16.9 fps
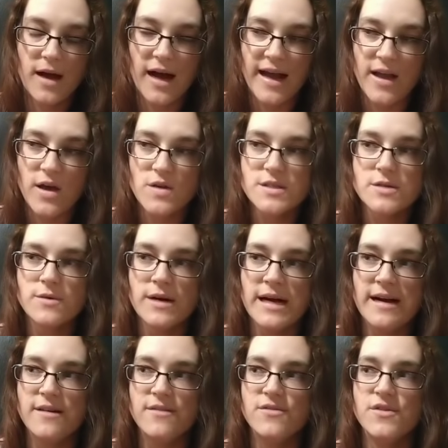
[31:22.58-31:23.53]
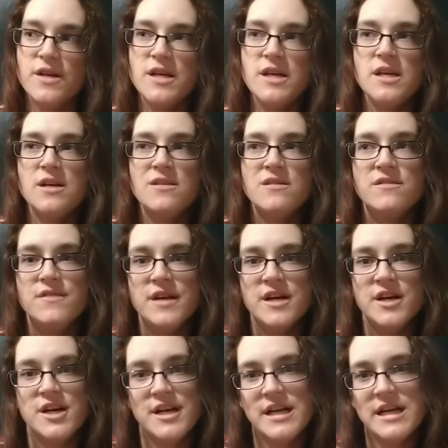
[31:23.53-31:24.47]
I also have
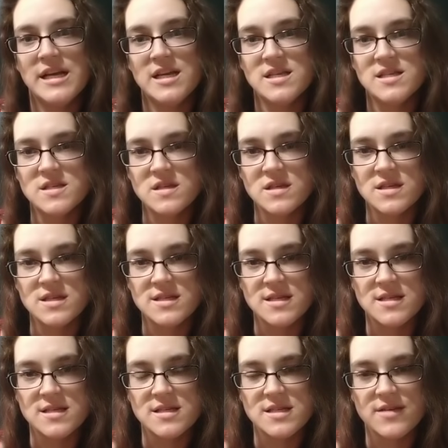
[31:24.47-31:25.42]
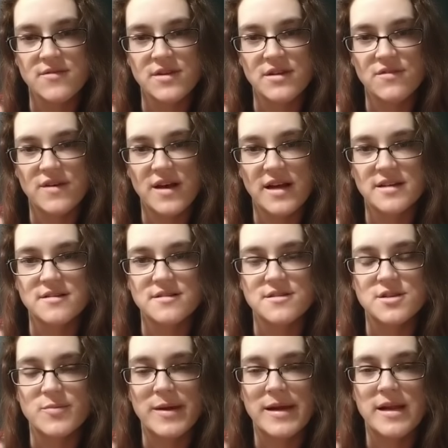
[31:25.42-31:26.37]
varying insulin sensitivity
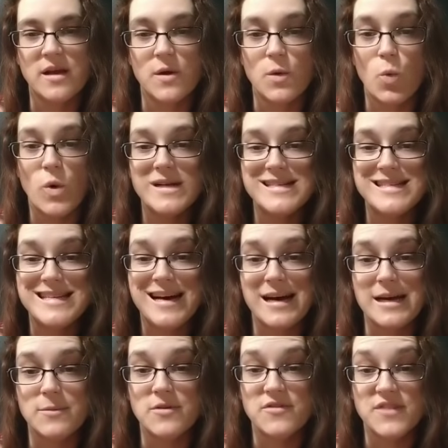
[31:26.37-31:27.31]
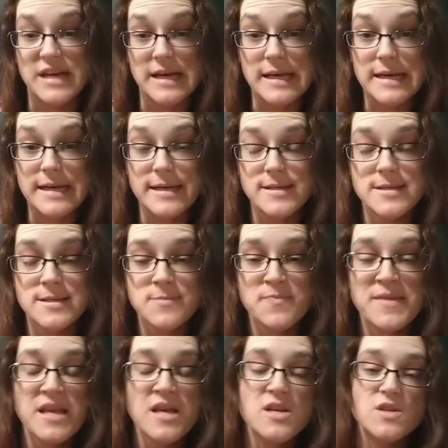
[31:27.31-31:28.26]
factors depending on what time of day it is.
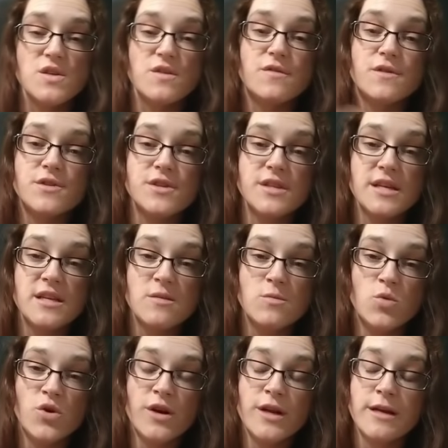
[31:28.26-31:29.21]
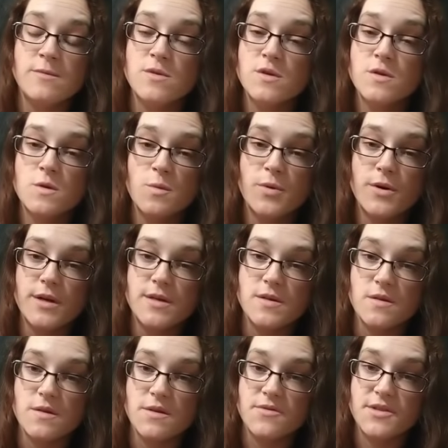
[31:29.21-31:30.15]
So first thing in the morning, I'm super
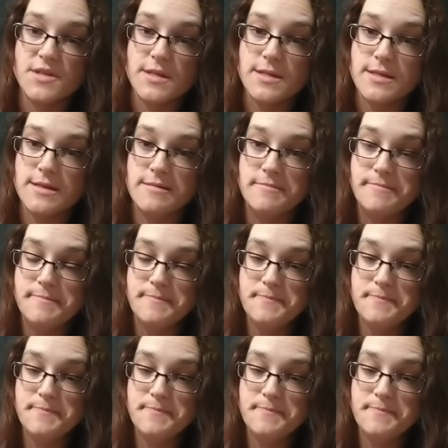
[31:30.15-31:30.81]
insulin resistant.